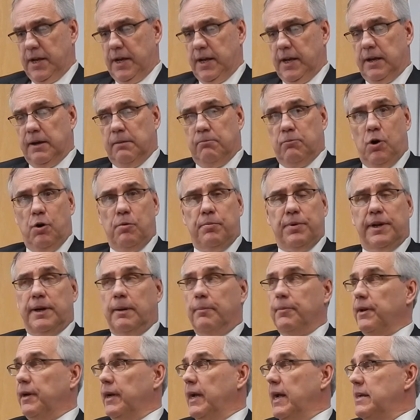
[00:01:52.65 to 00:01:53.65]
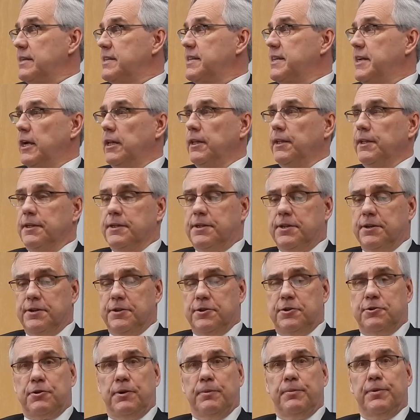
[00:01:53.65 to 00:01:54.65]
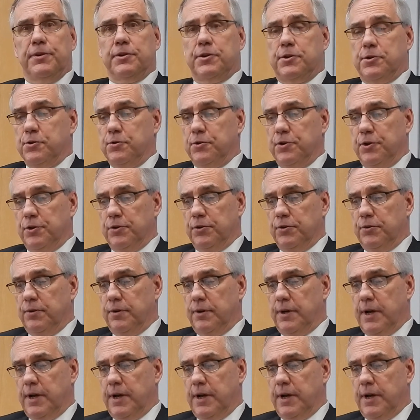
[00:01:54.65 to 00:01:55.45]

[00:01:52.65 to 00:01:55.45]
In a moment, I'm going to ask Kelly to distribute to you